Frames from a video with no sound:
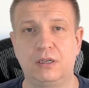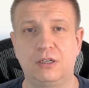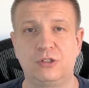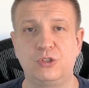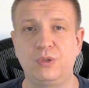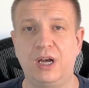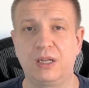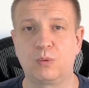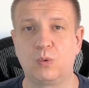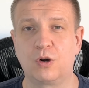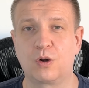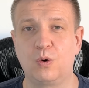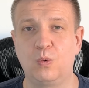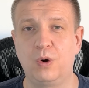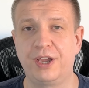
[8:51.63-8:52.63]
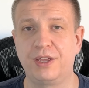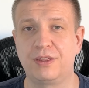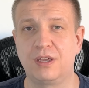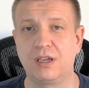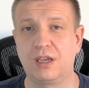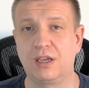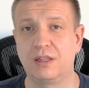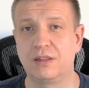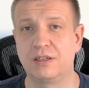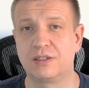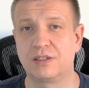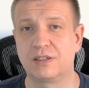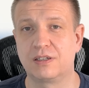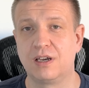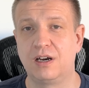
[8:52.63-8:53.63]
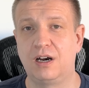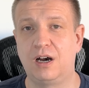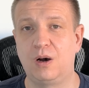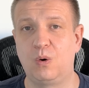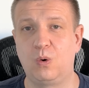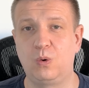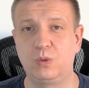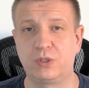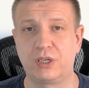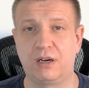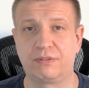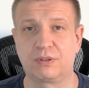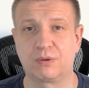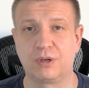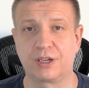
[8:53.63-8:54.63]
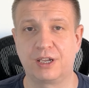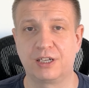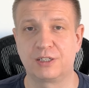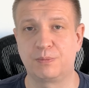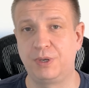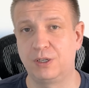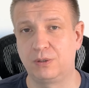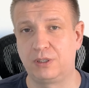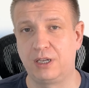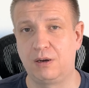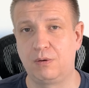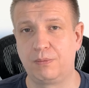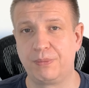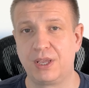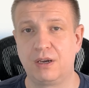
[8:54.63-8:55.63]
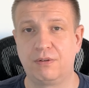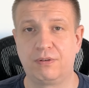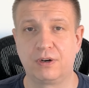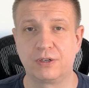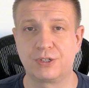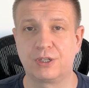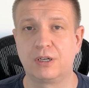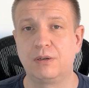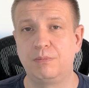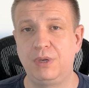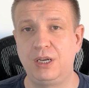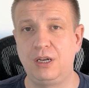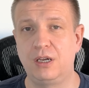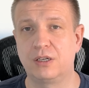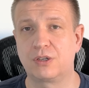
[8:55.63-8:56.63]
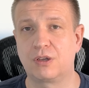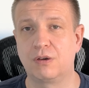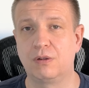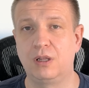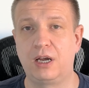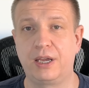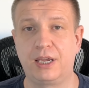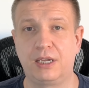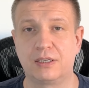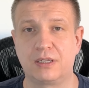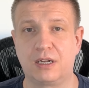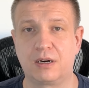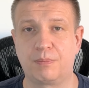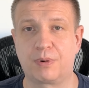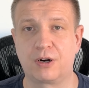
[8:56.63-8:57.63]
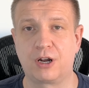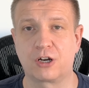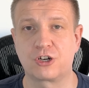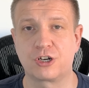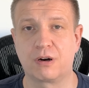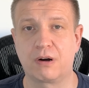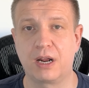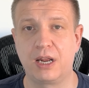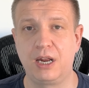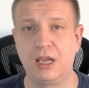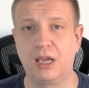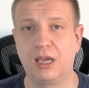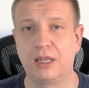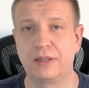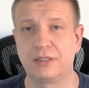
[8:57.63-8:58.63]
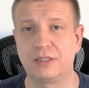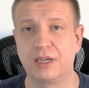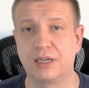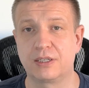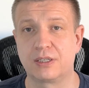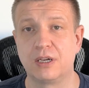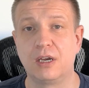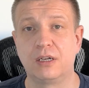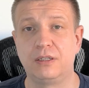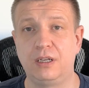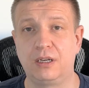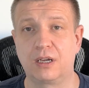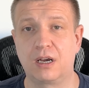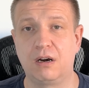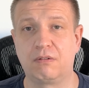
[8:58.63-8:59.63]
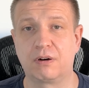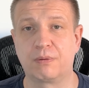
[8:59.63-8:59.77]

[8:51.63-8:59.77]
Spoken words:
Do not walk away thinking this is how all software gets built now. First, mini SQLite is not a production ready, and the test didn't cover